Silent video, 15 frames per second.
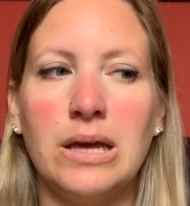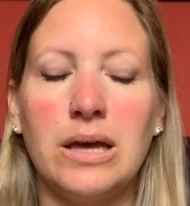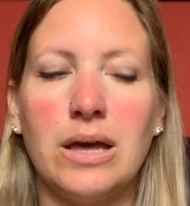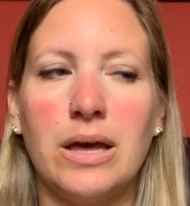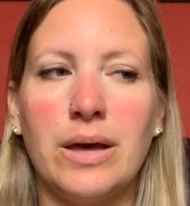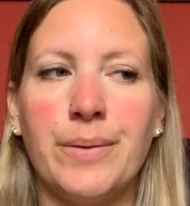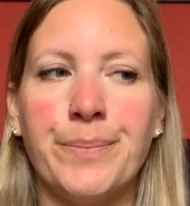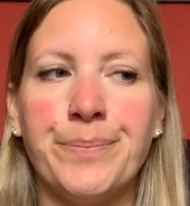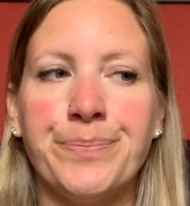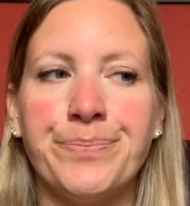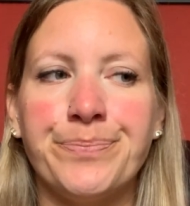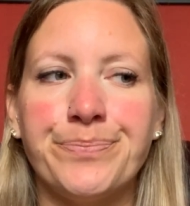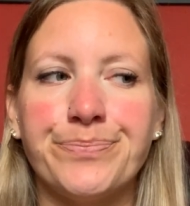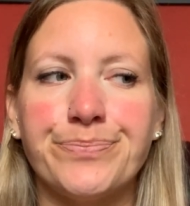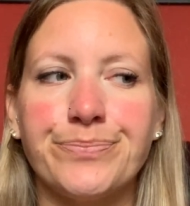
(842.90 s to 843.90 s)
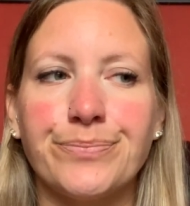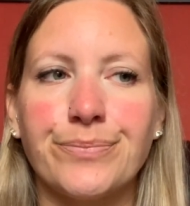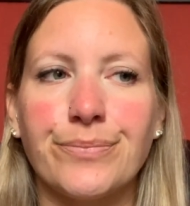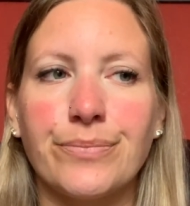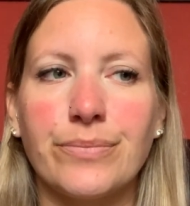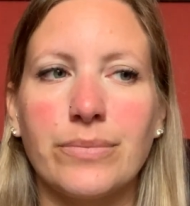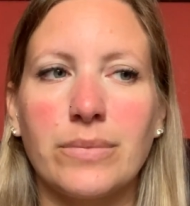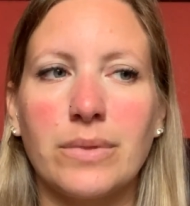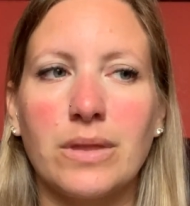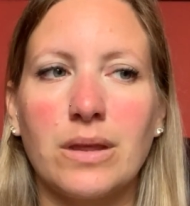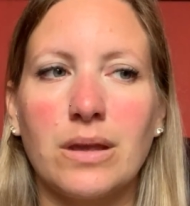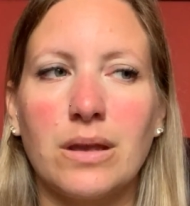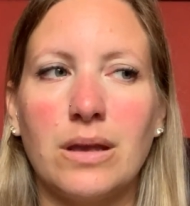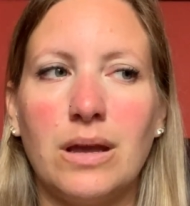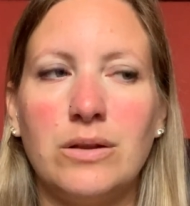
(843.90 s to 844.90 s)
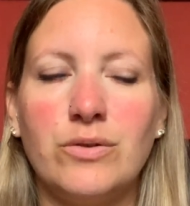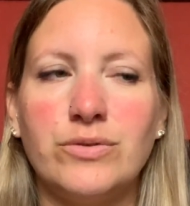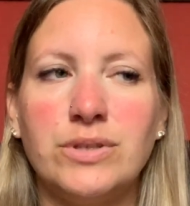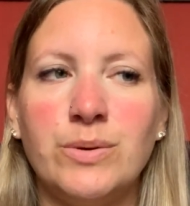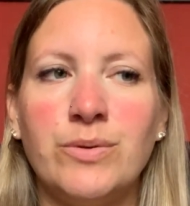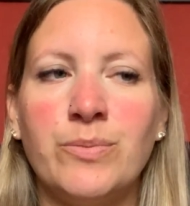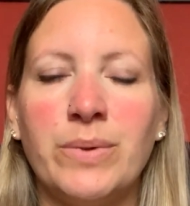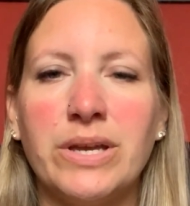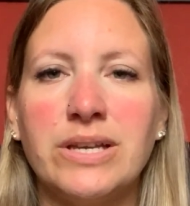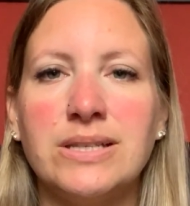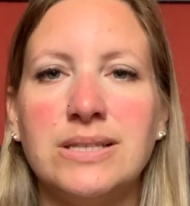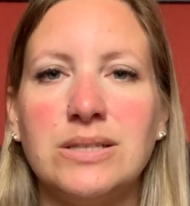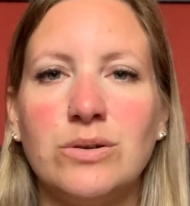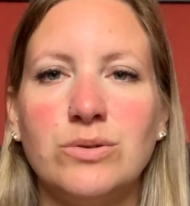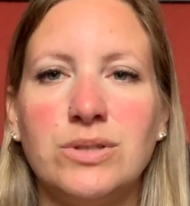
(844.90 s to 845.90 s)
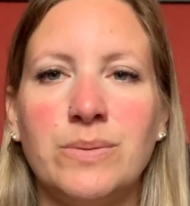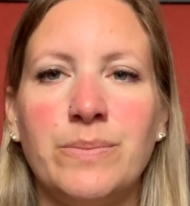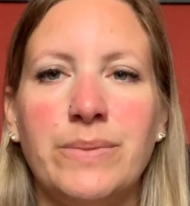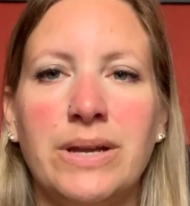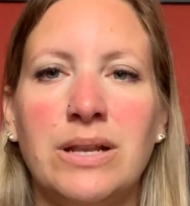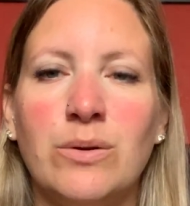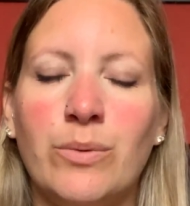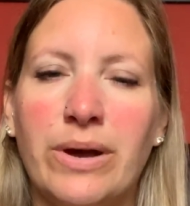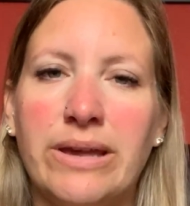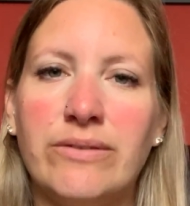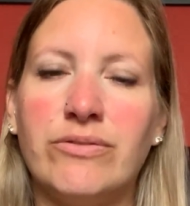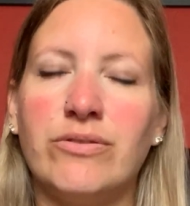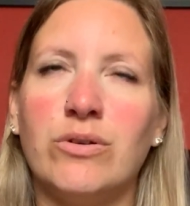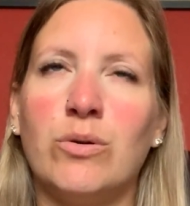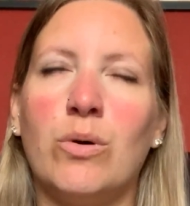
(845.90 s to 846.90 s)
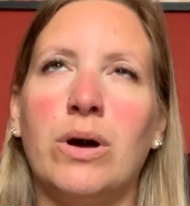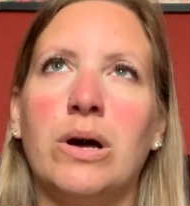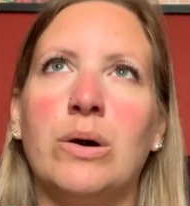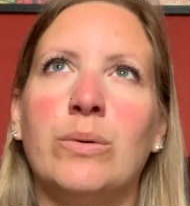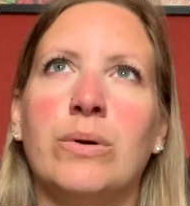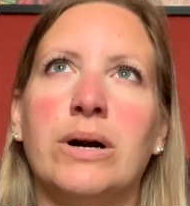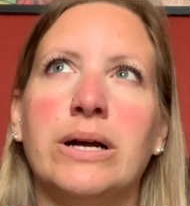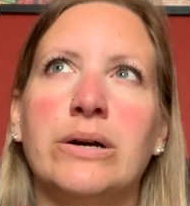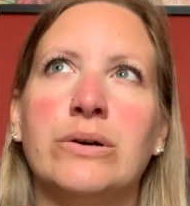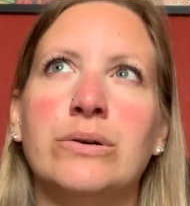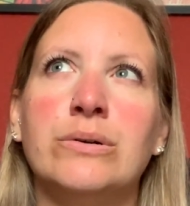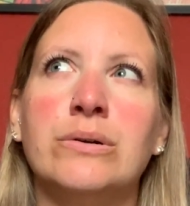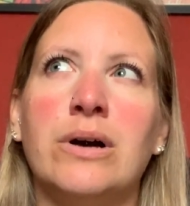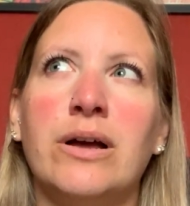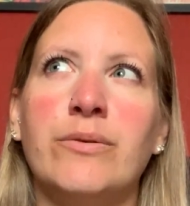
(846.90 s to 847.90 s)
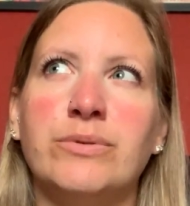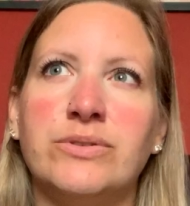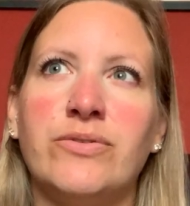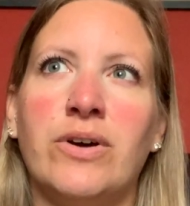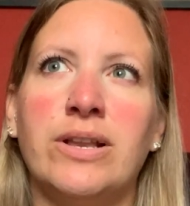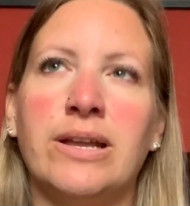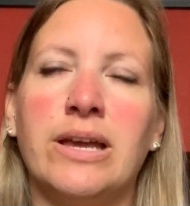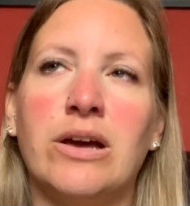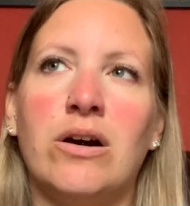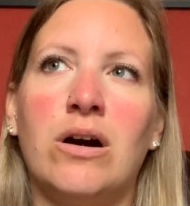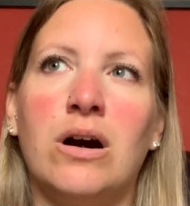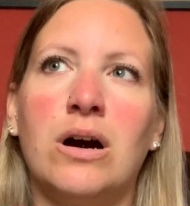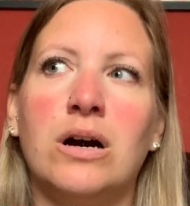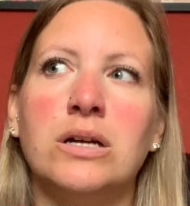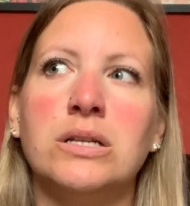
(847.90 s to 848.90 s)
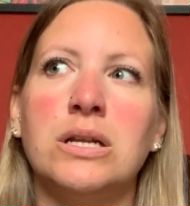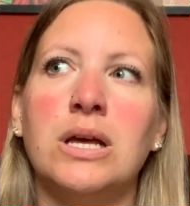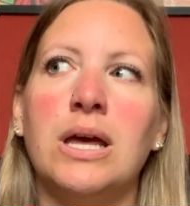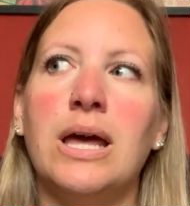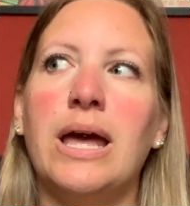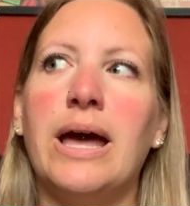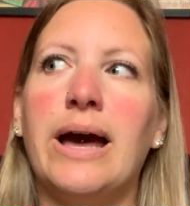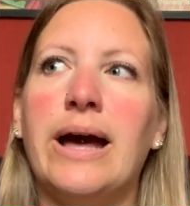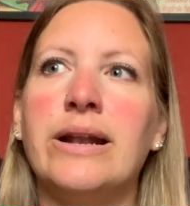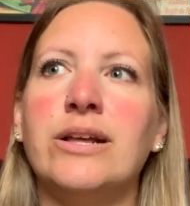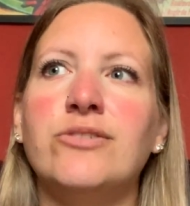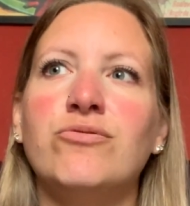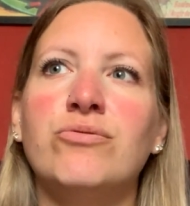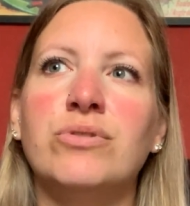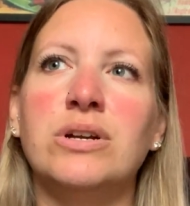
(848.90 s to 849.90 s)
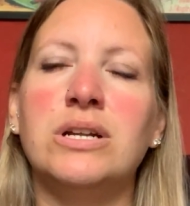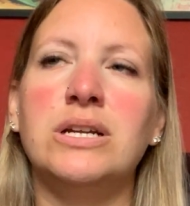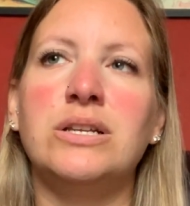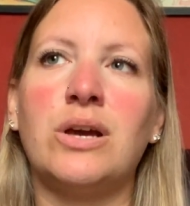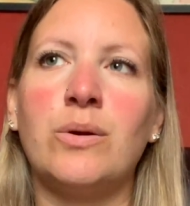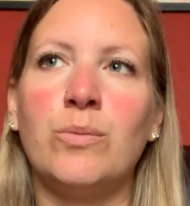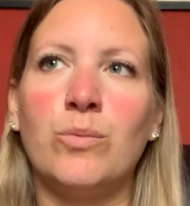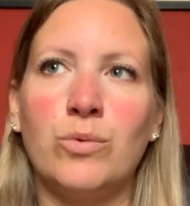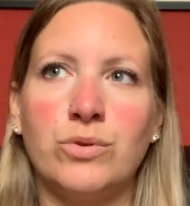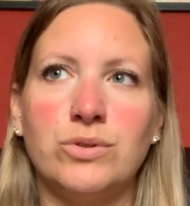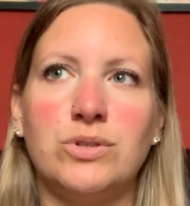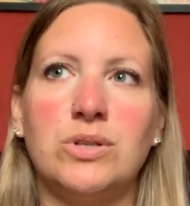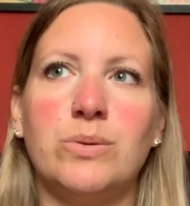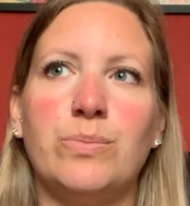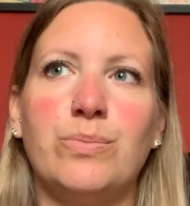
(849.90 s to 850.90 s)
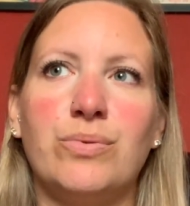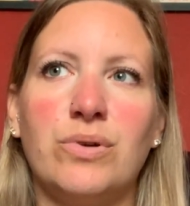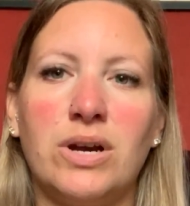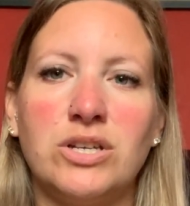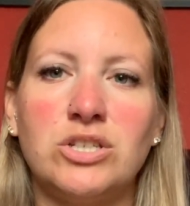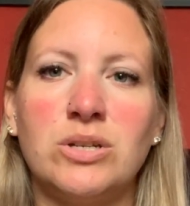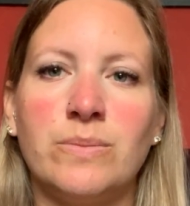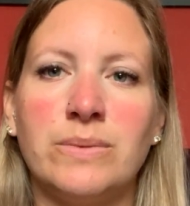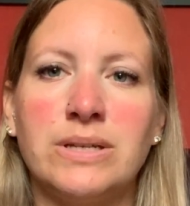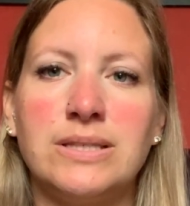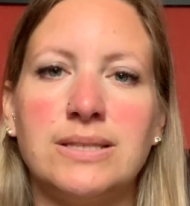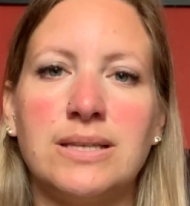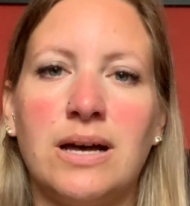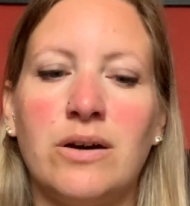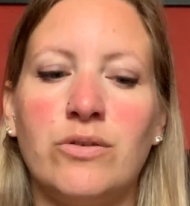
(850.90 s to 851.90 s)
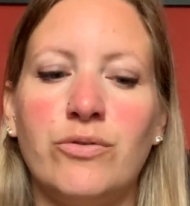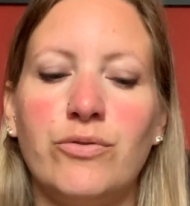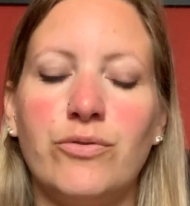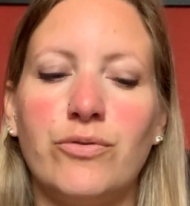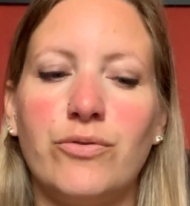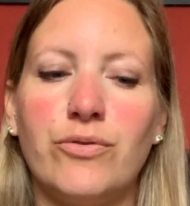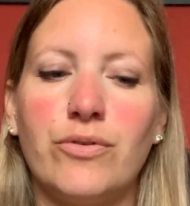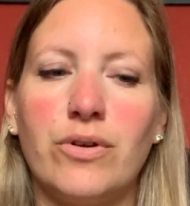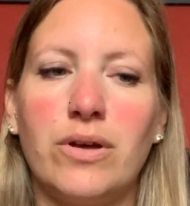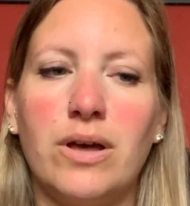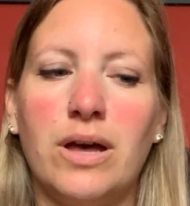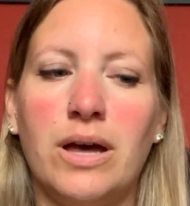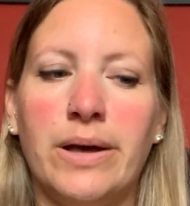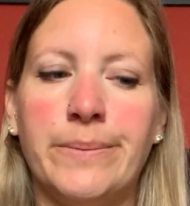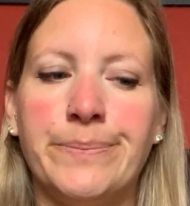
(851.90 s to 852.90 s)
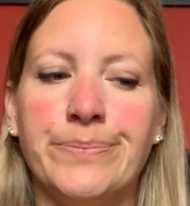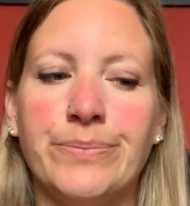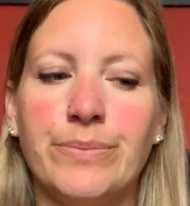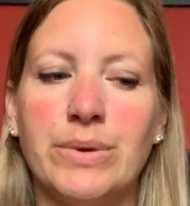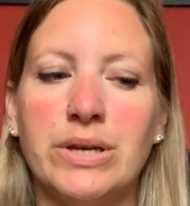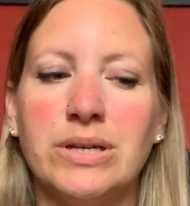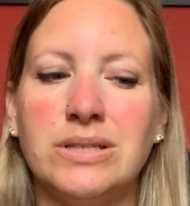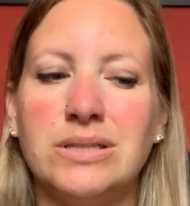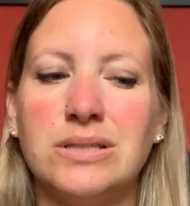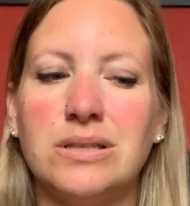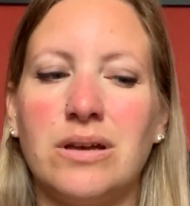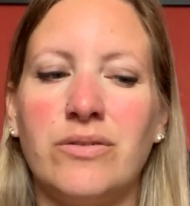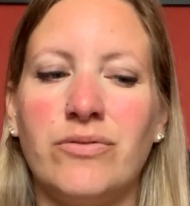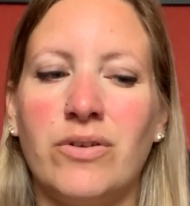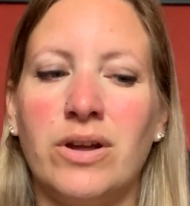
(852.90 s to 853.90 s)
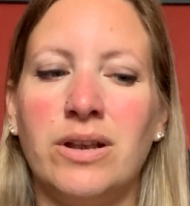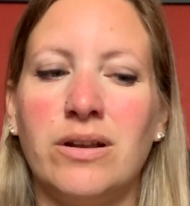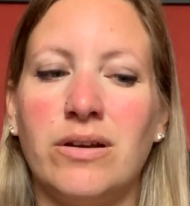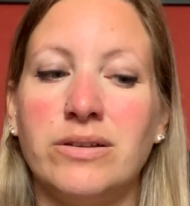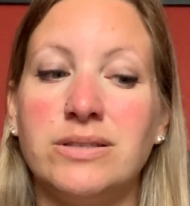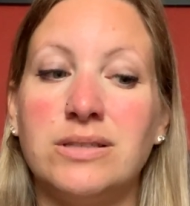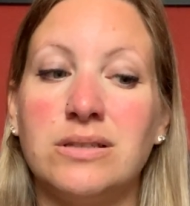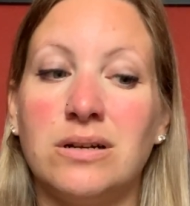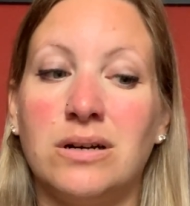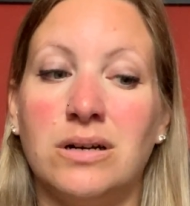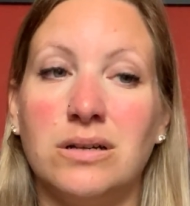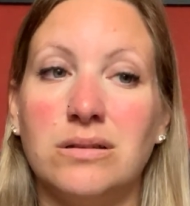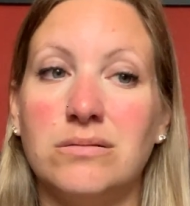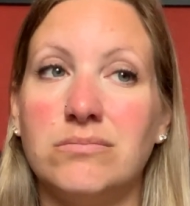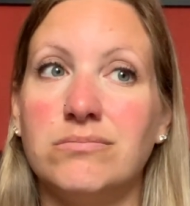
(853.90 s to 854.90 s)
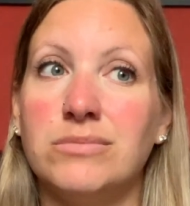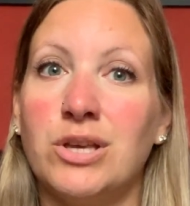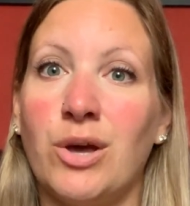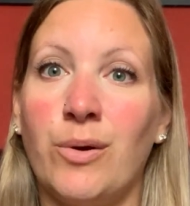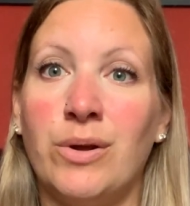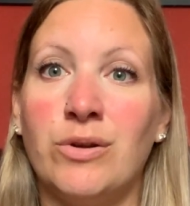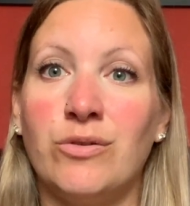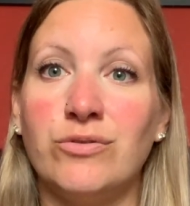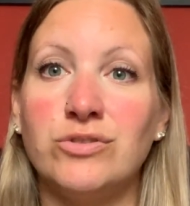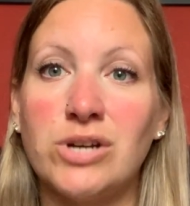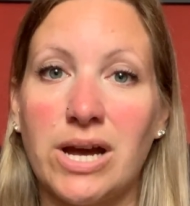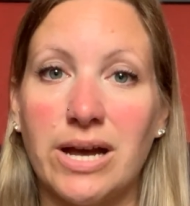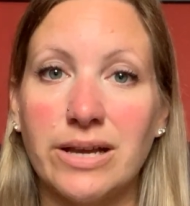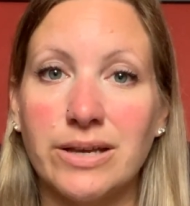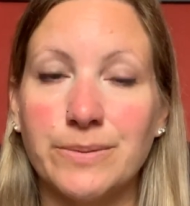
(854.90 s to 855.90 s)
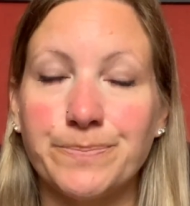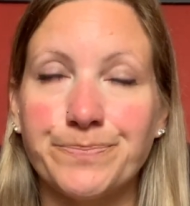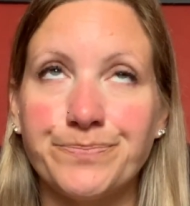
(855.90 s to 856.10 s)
and obviously with my consultant being away for quite a while, I was finding it hard, and I really don't want to pressure myself, because I find I start going off track.